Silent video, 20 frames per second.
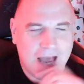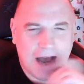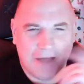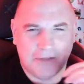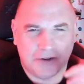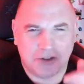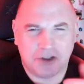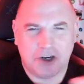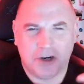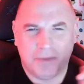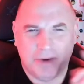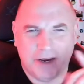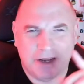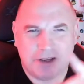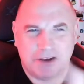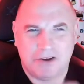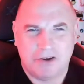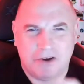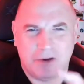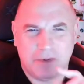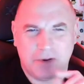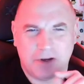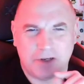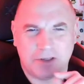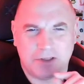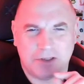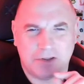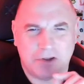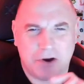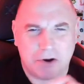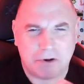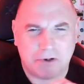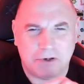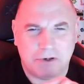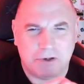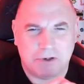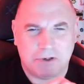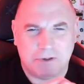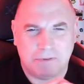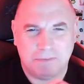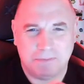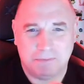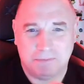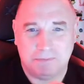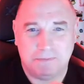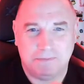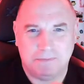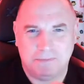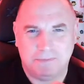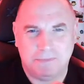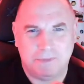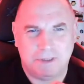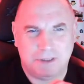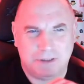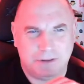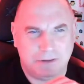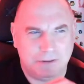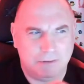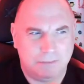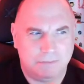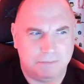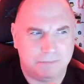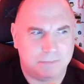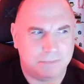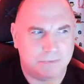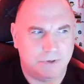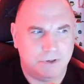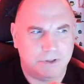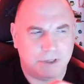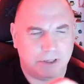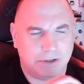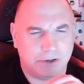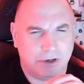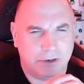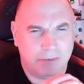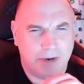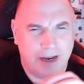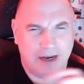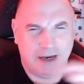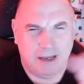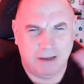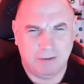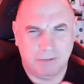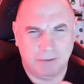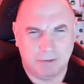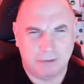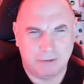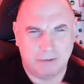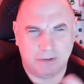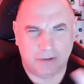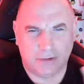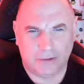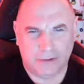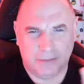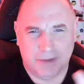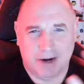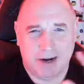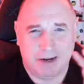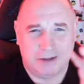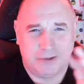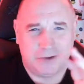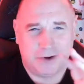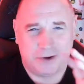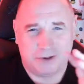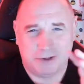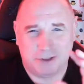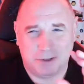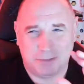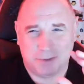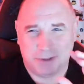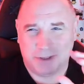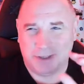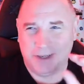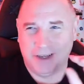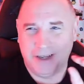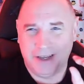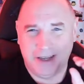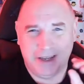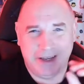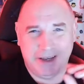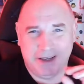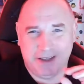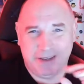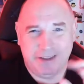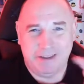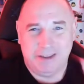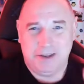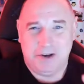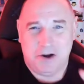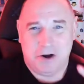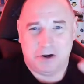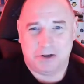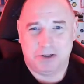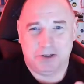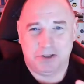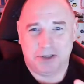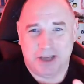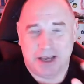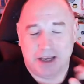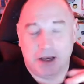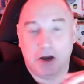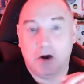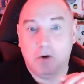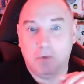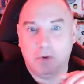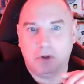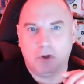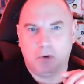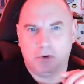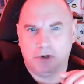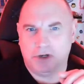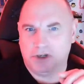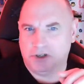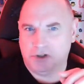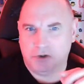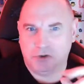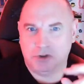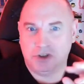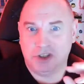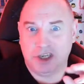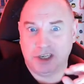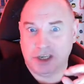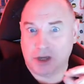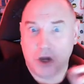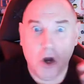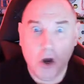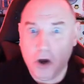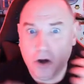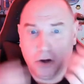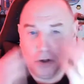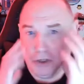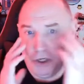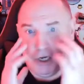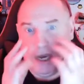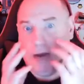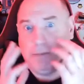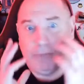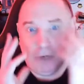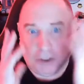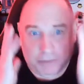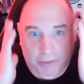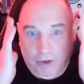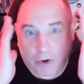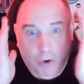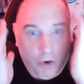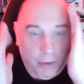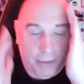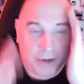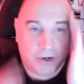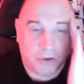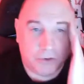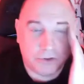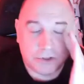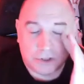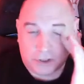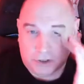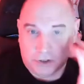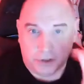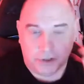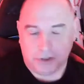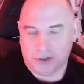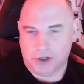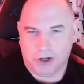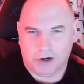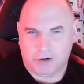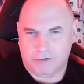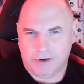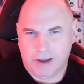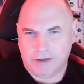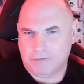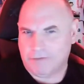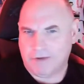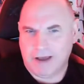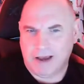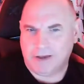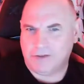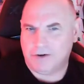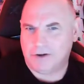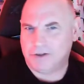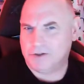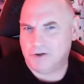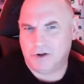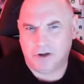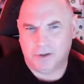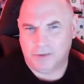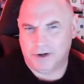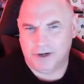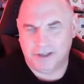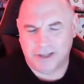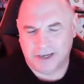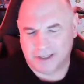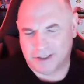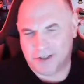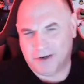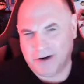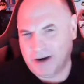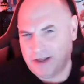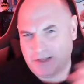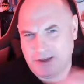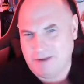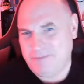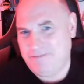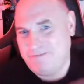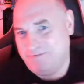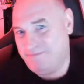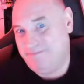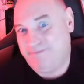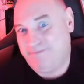And there should have been a queue because the doctor, you know, use that term lightly with American doctors, but the doctor's like, "Oh, we'll lower your dose," and she's like, "Oh, you can't possibly lower my dose." And there's not a red flag there at all about addiction or anything.